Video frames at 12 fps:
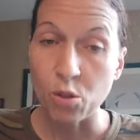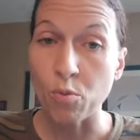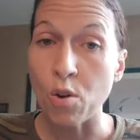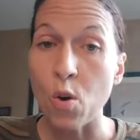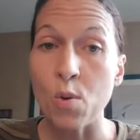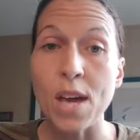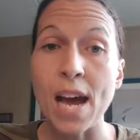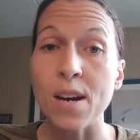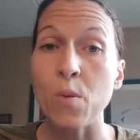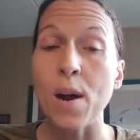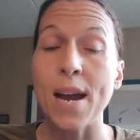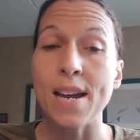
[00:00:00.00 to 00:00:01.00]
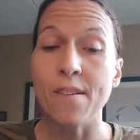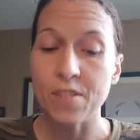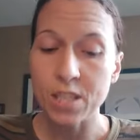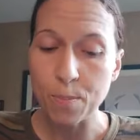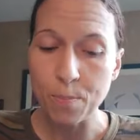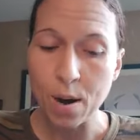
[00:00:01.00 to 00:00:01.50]
Throw that away if
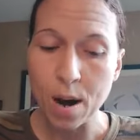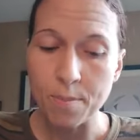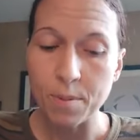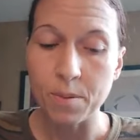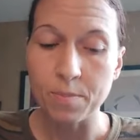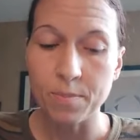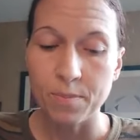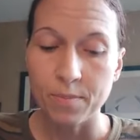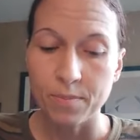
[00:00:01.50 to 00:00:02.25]
it's a problem.